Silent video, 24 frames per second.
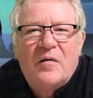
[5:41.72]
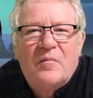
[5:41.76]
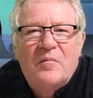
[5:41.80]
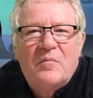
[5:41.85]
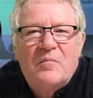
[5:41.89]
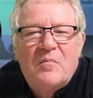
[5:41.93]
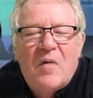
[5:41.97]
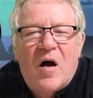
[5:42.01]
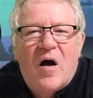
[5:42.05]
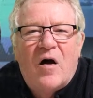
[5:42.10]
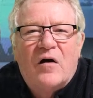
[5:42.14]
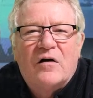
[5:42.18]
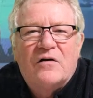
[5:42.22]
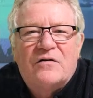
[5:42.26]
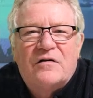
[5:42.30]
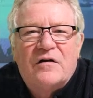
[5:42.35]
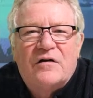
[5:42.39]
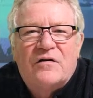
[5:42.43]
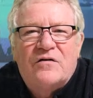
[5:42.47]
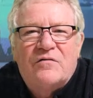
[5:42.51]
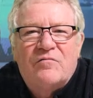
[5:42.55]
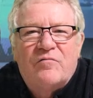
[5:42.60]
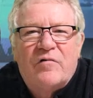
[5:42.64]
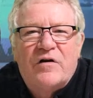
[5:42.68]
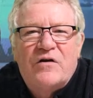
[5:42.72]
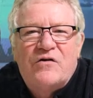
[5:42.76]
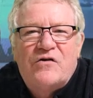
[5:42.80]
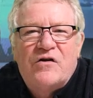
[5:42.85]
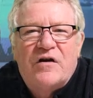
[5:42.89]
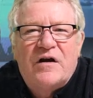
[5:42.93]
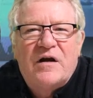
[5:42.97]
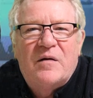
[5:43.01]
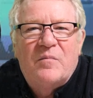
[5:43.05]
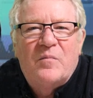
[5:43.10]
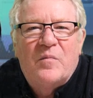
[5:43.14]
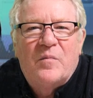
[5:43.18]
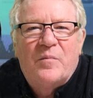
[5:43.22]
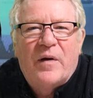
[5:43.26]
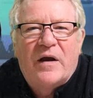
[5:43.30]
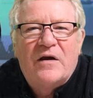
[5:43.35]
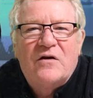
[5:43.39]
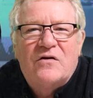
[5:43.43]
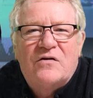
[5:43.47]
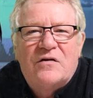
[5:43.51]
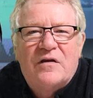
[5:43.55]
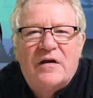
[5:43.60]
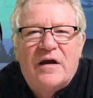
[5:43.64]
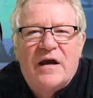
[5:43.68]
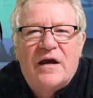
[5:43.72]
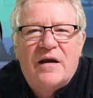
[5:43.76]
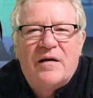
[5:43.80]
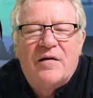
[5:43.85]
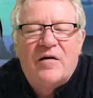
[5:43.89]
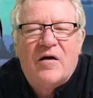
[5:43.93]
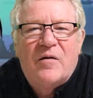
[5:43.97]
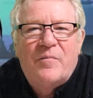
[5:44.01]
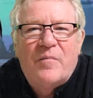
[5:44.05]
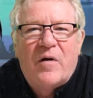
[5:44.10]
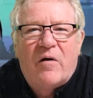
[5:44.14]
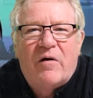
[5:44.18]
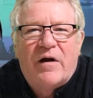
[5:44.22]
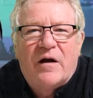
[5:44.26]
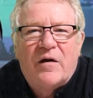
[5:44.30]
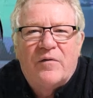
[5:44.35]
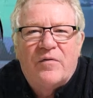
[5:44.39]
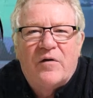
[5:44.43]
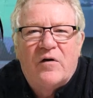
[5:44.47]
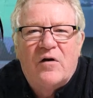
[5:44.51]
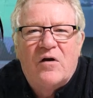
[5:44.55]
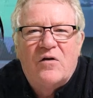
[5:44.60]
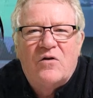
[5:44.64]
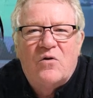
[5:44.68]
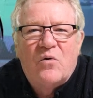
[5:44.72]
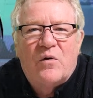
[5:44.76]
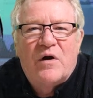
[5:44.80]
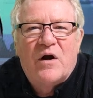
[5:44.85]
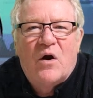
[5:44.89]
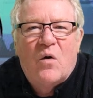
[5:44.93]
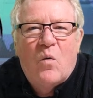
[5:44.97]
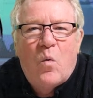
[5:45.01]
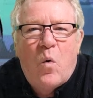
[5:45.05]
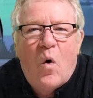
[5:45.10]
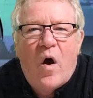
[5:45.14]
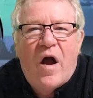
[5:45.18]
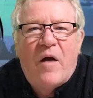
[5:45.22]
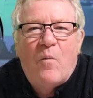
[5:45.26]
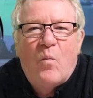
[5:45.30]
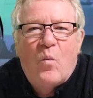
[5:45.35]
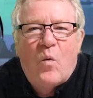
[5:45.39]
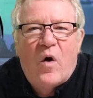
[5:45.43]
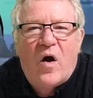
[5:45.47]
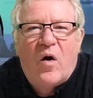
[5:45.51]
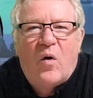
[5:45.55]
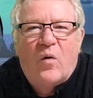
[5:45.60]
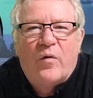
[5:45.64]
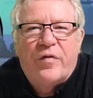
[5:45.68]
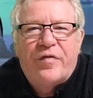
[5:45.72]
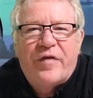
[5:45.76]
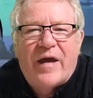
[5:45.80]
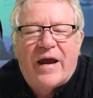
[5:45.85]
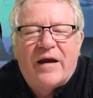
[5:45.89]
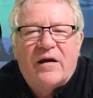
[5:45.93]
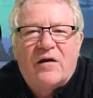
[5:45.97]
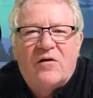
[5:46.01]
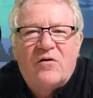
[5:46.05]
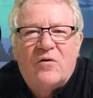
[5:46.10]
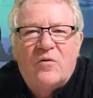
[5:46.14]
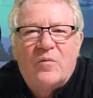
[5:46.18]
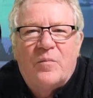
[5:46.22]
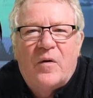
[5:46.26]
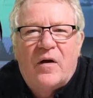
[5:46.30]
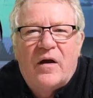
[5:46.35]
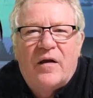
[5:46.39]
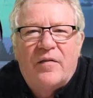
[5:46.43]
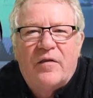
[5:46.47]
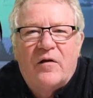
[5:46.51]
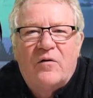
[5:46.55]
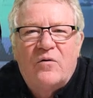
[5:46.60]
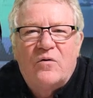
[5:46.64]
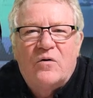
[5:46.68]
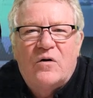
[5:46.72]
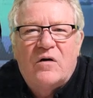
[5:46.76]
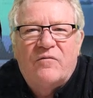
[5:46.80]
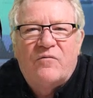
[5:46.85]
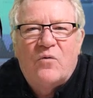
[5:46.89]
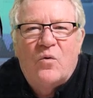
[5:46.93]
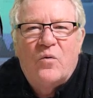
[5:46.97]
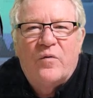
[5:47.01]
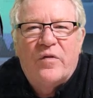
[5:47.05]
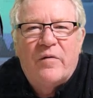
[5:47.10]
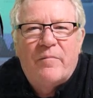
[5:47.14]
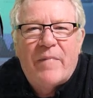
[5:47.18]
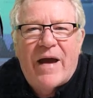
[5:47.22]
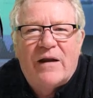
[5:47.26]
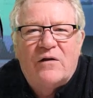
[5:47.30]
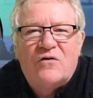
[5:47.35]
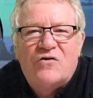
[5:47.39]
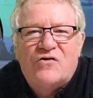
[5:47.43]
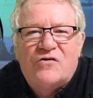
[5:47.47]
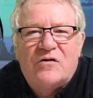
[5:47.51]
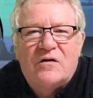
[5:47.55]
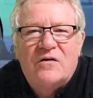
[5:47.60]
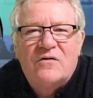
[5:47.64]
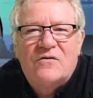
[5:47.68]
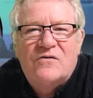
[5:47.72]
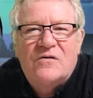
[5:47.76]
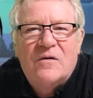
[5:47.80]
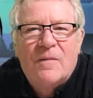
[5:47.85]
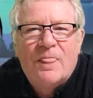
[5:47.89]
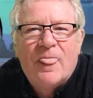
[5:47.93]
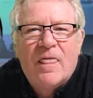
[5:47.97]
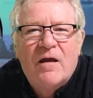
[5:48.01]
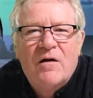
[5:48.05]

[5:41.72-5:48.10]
Marxist regime based in America that are doing quite well, thank you, by the look of all the mansions.